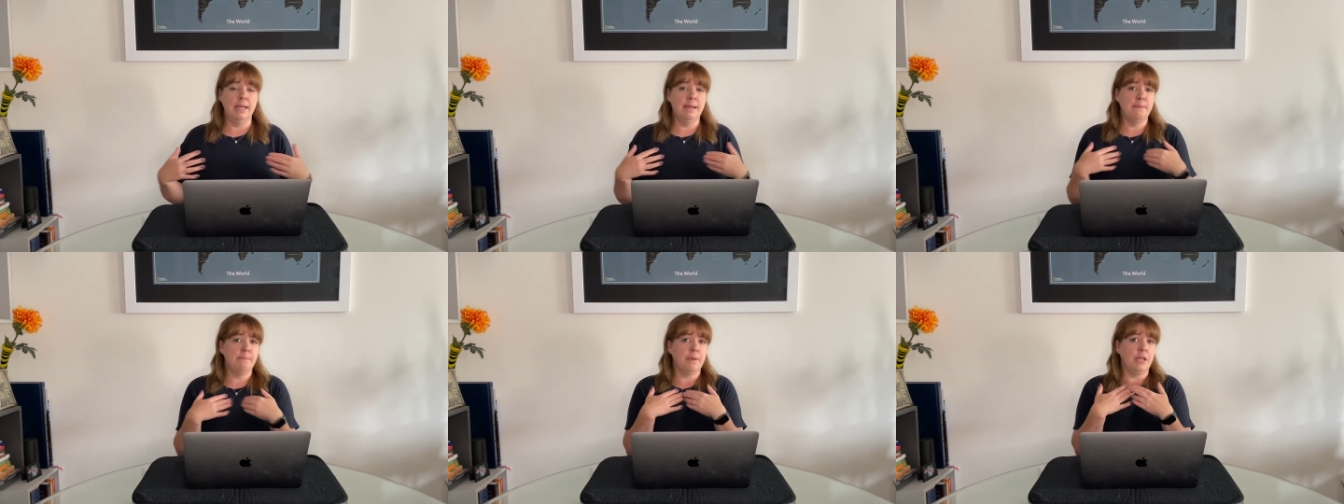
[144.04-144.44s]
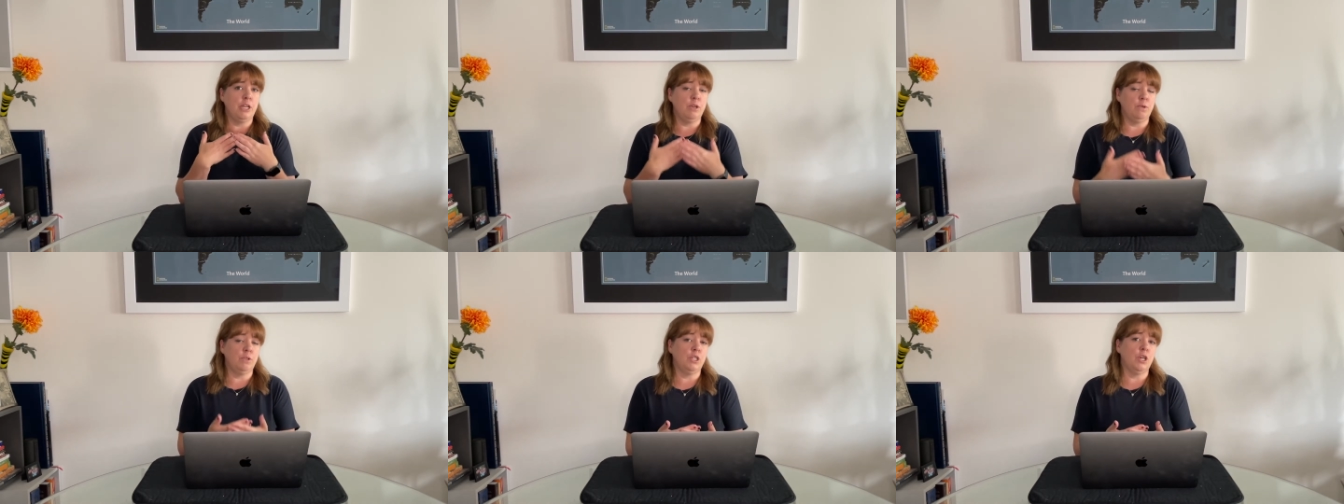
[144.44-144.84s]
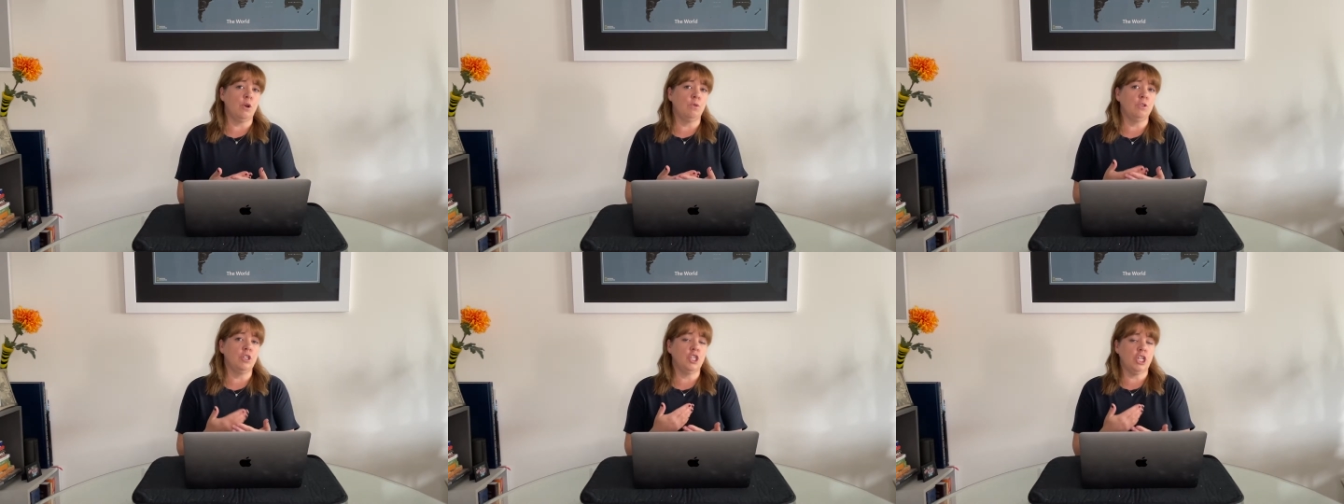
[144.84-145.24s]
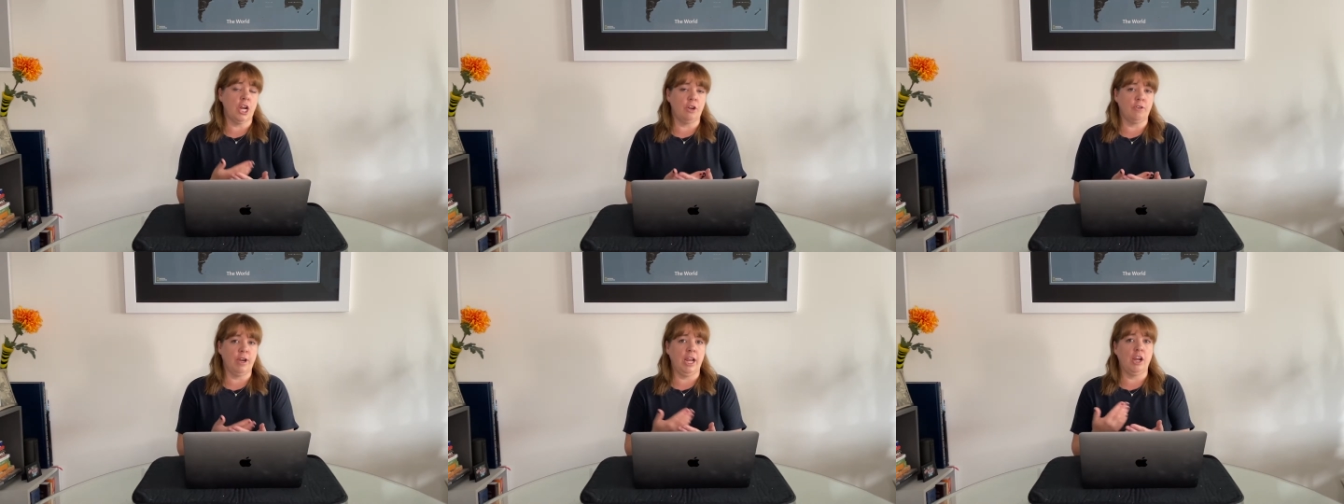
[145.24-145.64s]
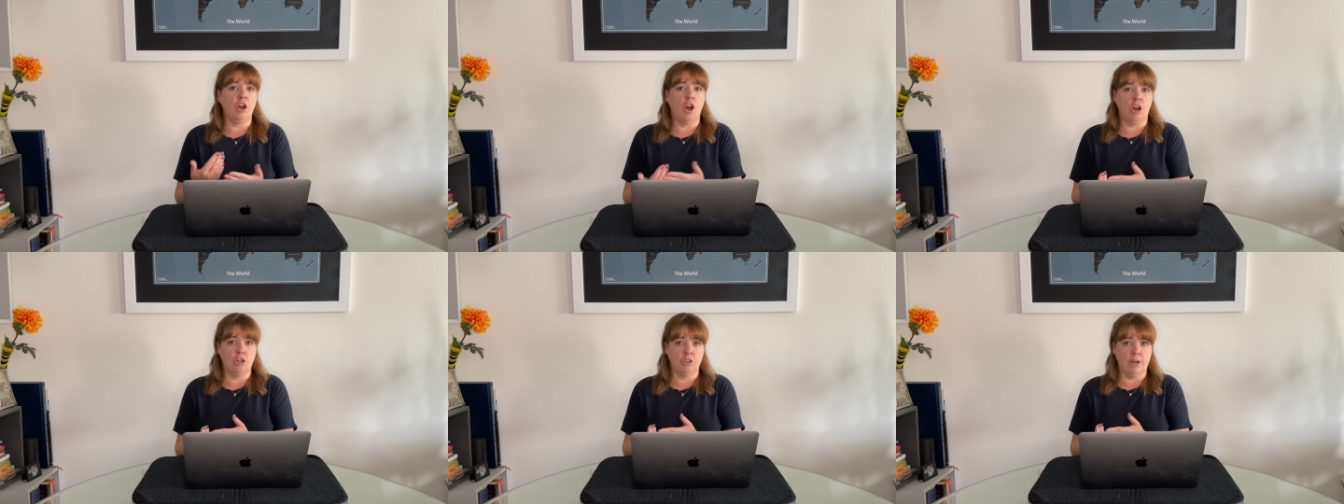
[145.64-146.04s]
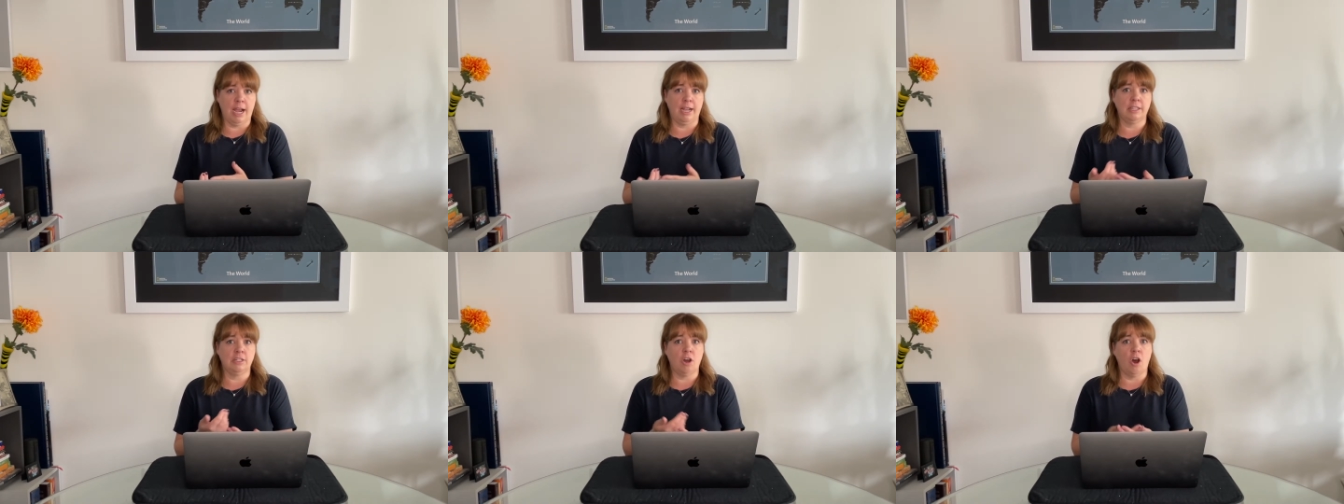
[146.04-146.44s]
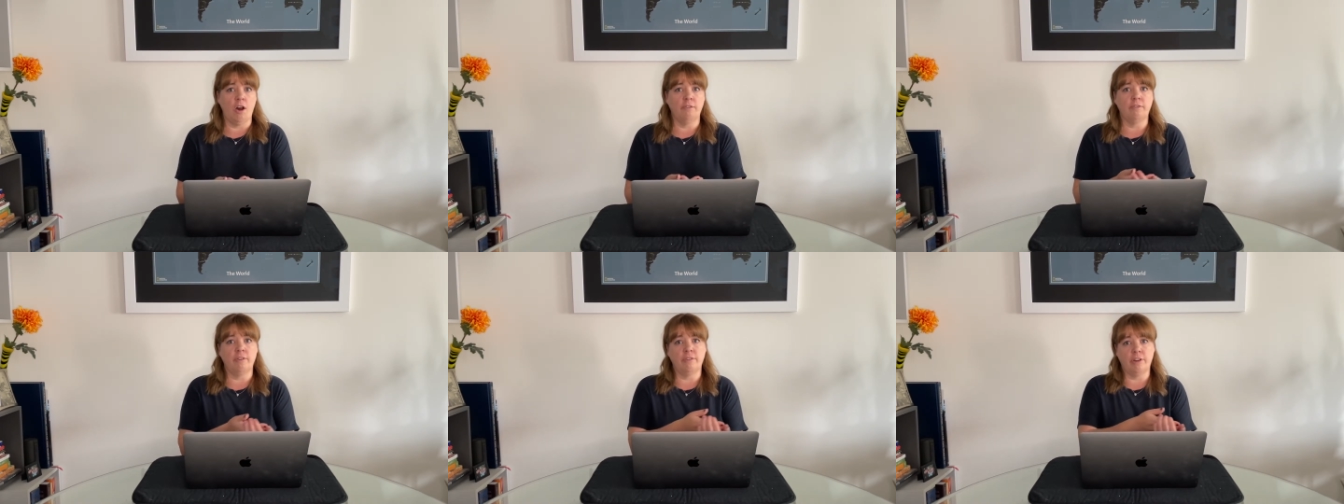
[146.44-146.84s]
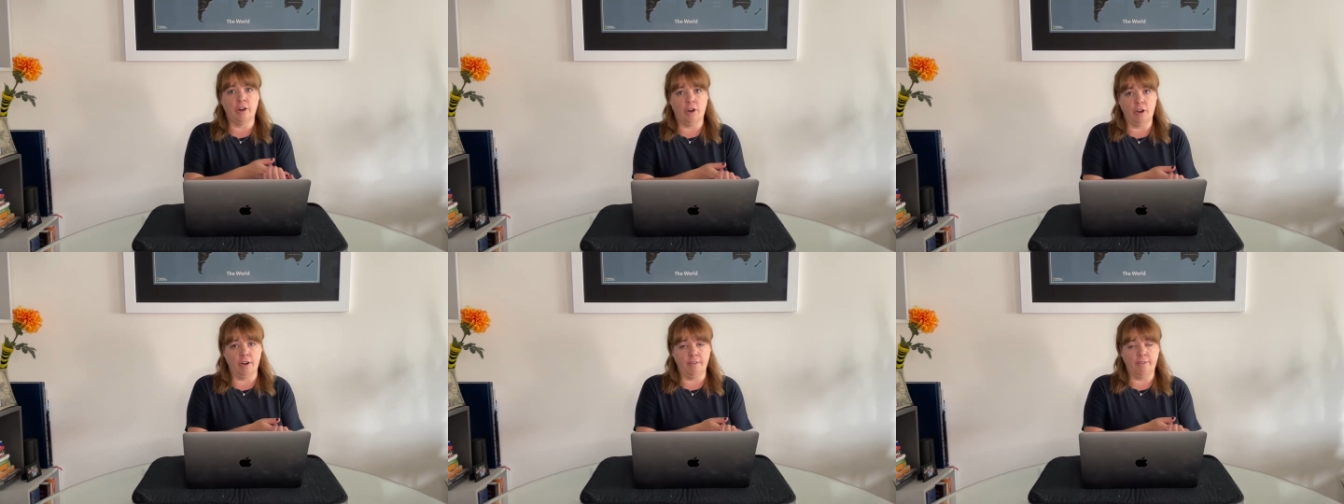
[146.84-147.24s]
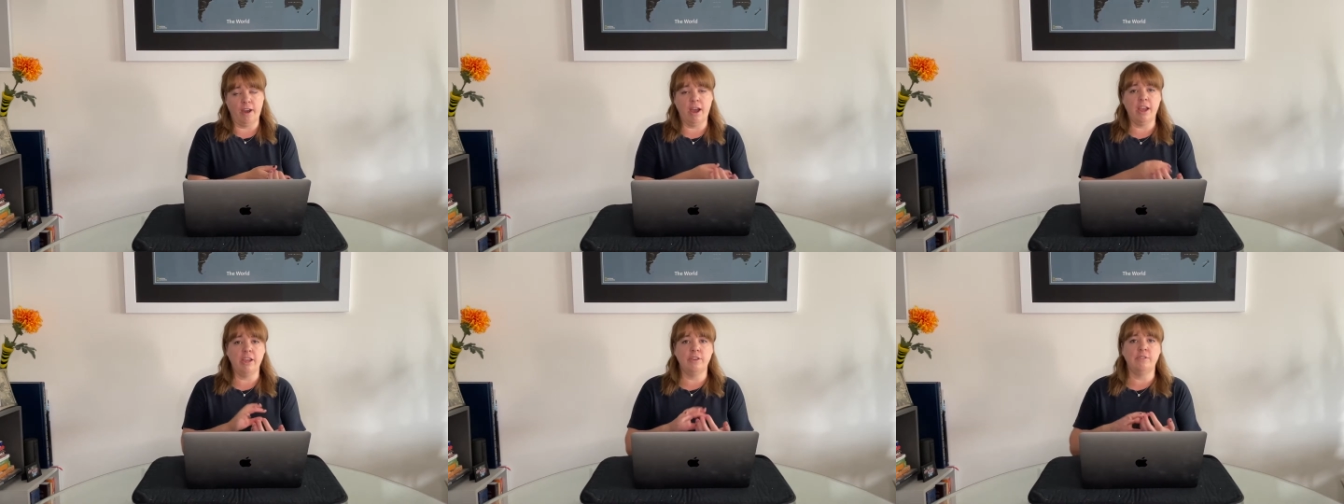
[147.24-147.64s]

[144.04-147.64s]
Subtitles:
But you don't generate contracts off of an RFI.